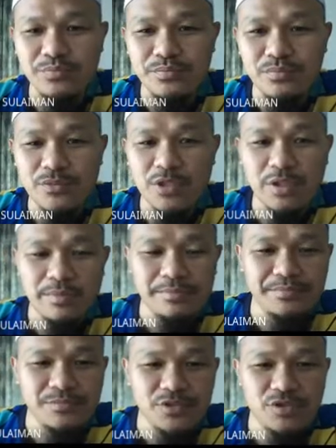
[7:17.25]
Okay,
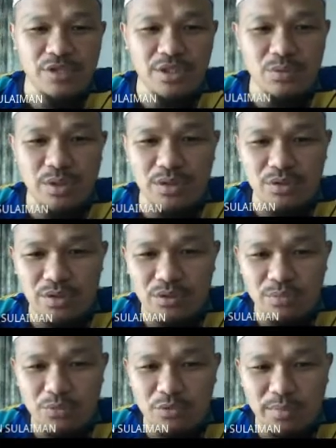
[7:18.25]
so that's why you need to
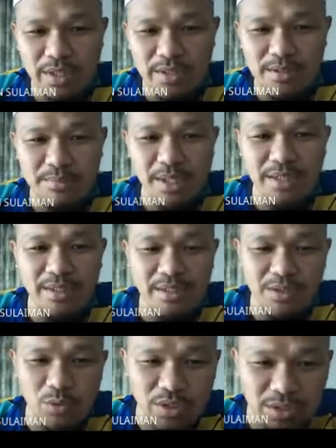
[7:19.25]
put minus. But the
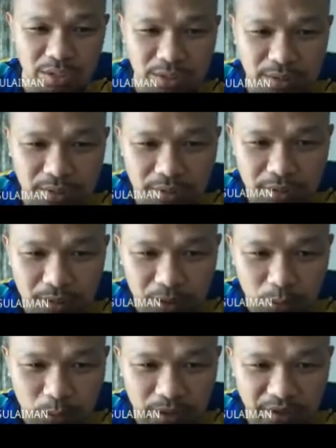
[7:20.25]
equation here,
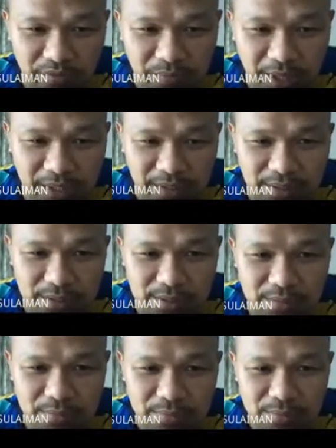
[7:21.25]
we have minus
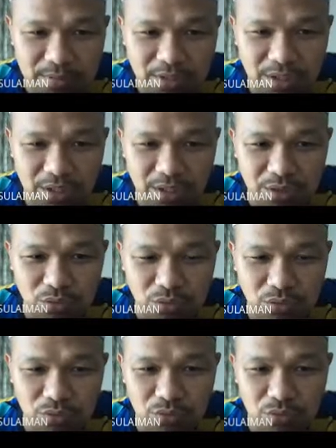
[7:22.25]

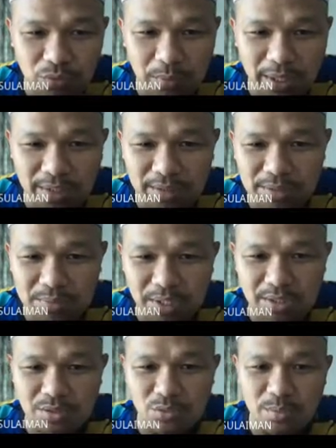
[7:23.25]
JQ2. So minus
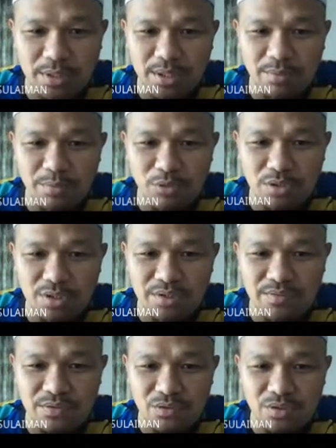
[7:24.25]
minus will become
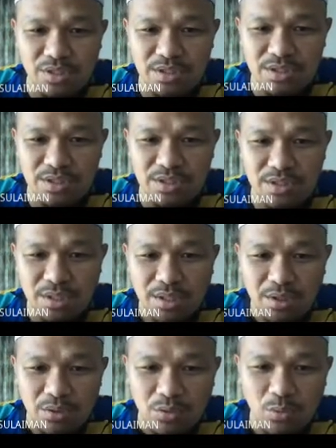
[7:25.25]
positive. So this is
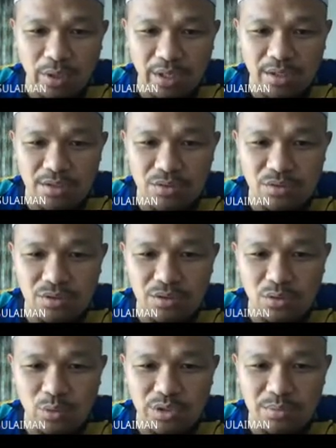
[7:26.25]
where the student
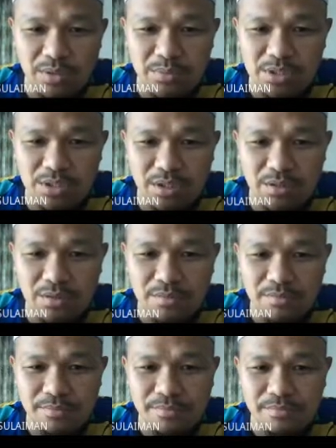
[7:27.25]
always make mistakes.
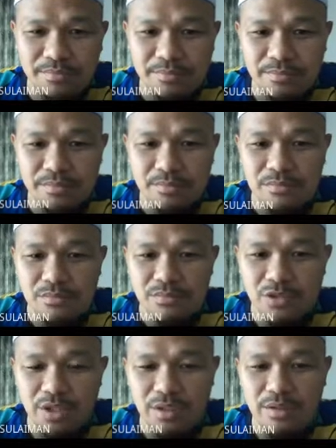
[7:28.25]
Okay,